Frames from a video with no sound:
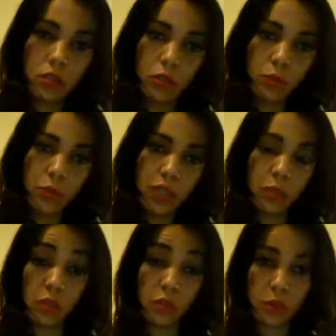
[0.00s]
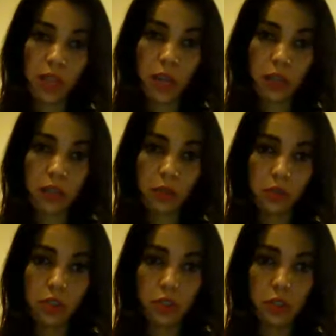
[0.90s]
to be absorbed and
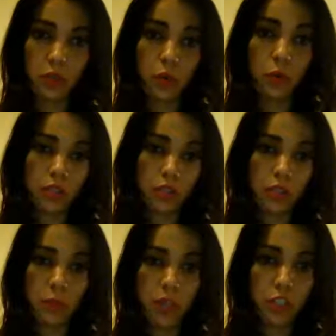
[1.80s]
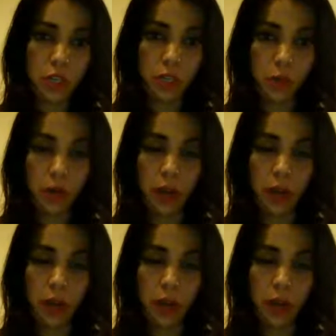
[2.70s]
used to go interdimensionally,